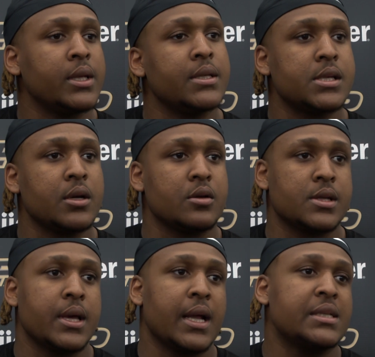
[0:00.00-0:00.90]
details
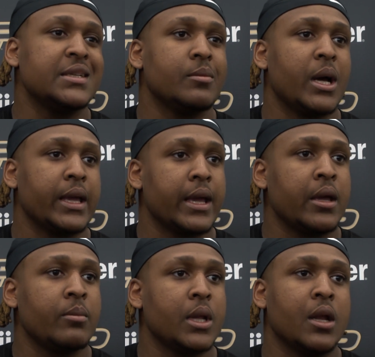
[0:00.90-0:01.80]
that I have seen in my
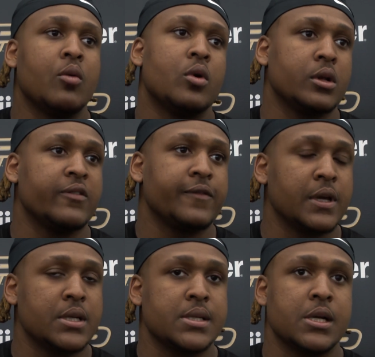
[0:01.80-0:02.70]
game that I want to
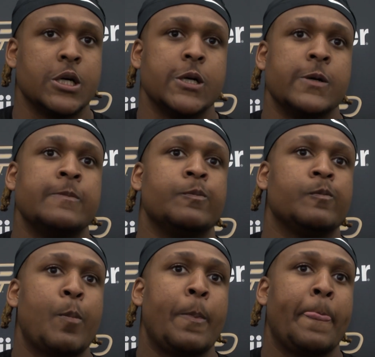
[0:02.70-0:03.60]
fix. Um,
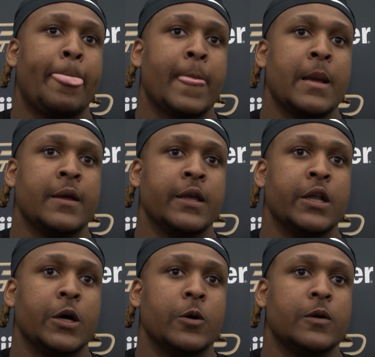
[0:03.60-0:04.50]
you
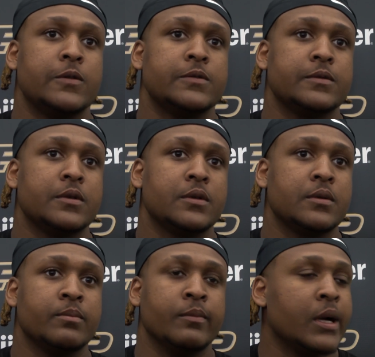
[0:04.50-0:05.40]
know,
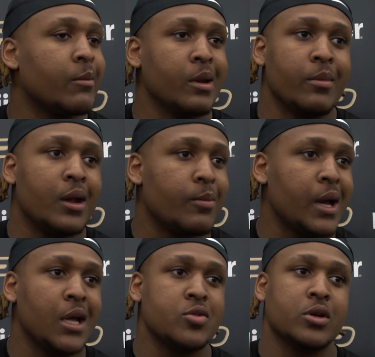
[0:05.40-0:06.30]
becoming a better
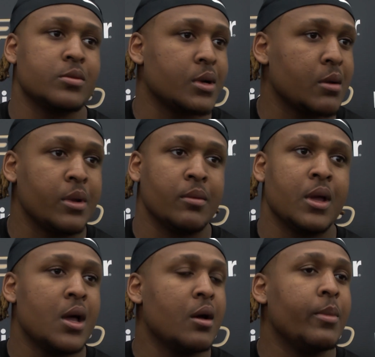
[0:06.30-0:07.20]
pass rusher, becoming
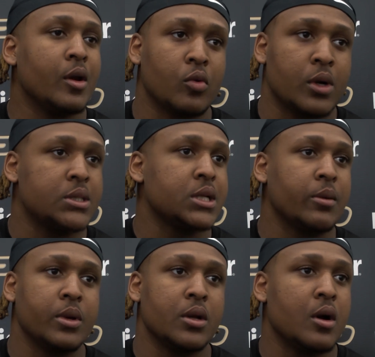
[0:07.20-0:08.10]
a better run
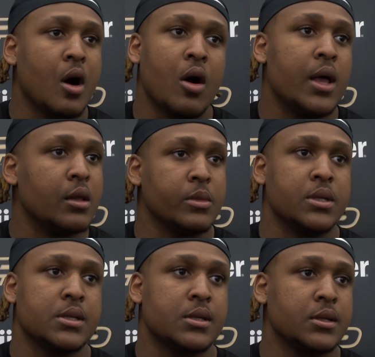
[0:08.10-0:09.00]
stopper. You know, all
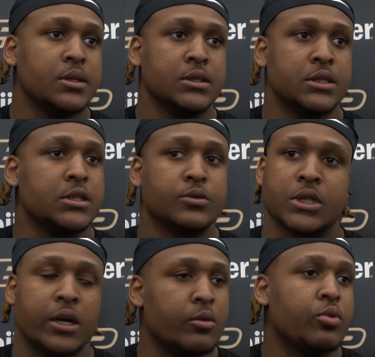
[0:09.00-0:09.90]
elements. Just
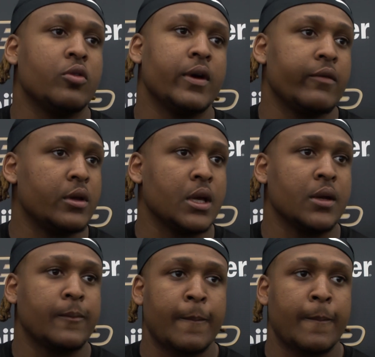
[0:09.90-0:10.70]
trying to improve everything.